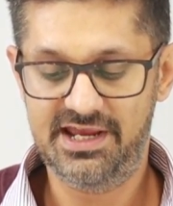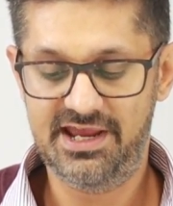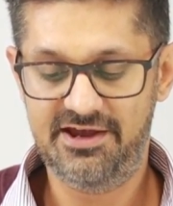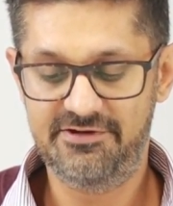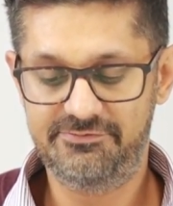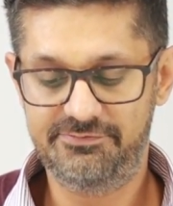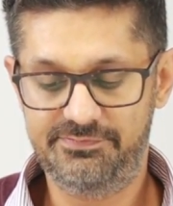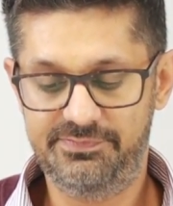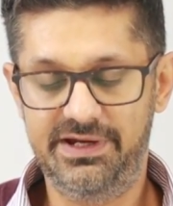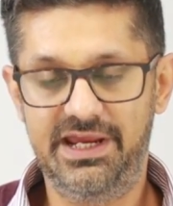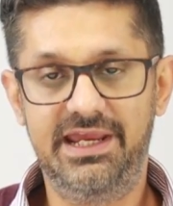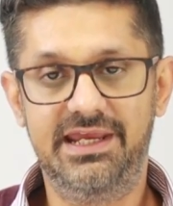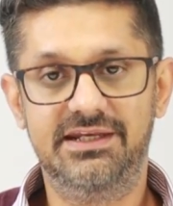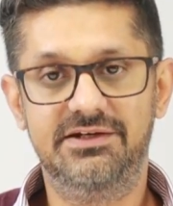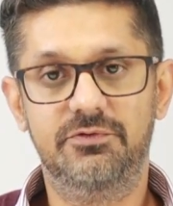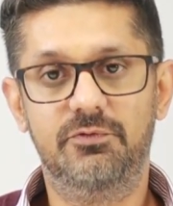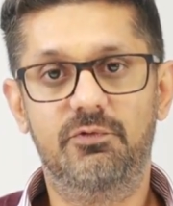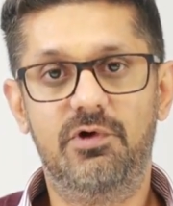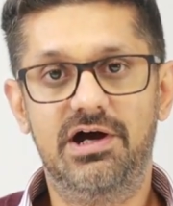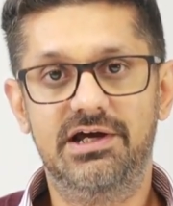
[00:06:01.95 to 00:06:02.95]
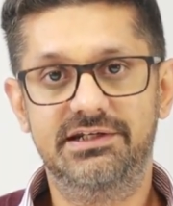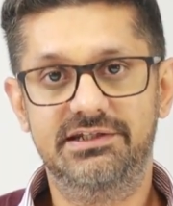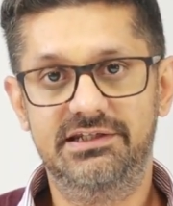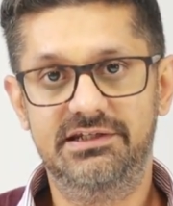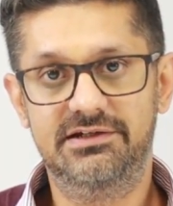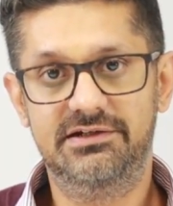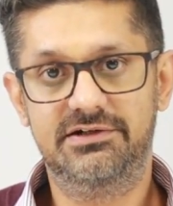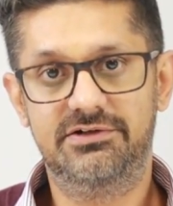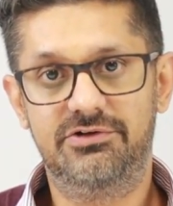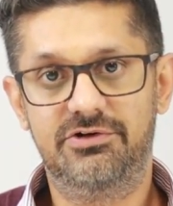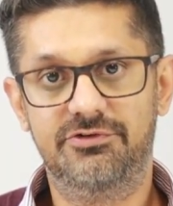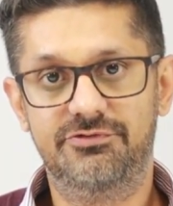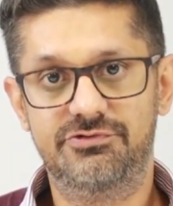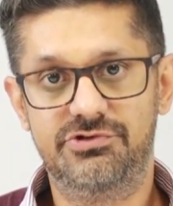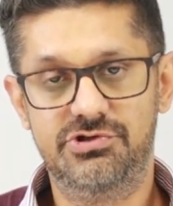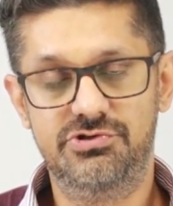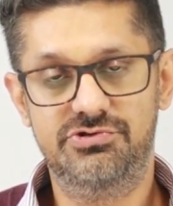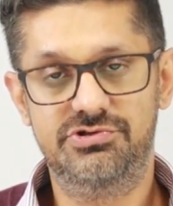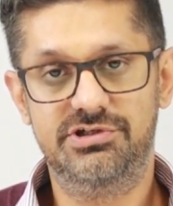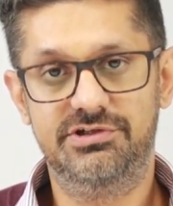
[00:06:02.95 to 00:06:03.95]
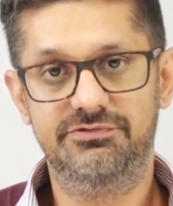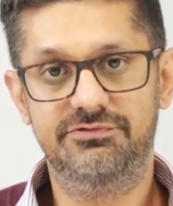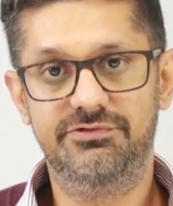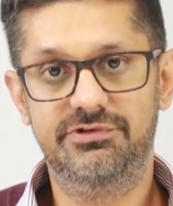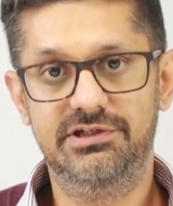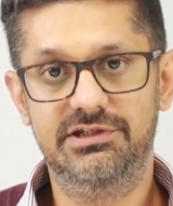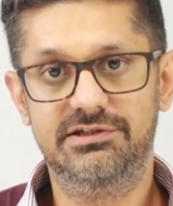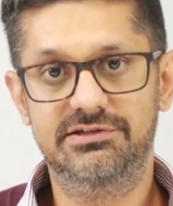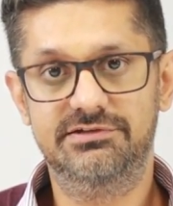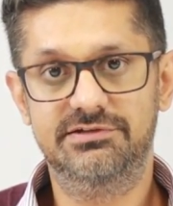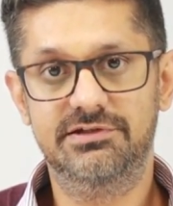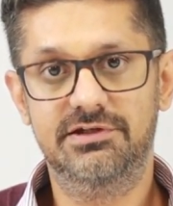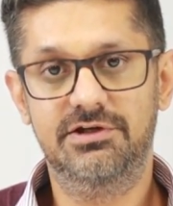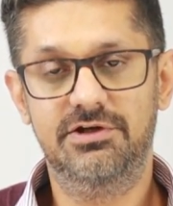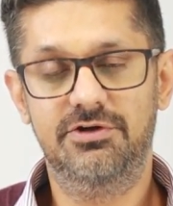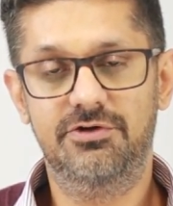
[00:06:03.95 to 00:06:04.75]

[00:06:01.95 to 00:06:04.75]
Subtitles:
have paid 1 year of tuition fees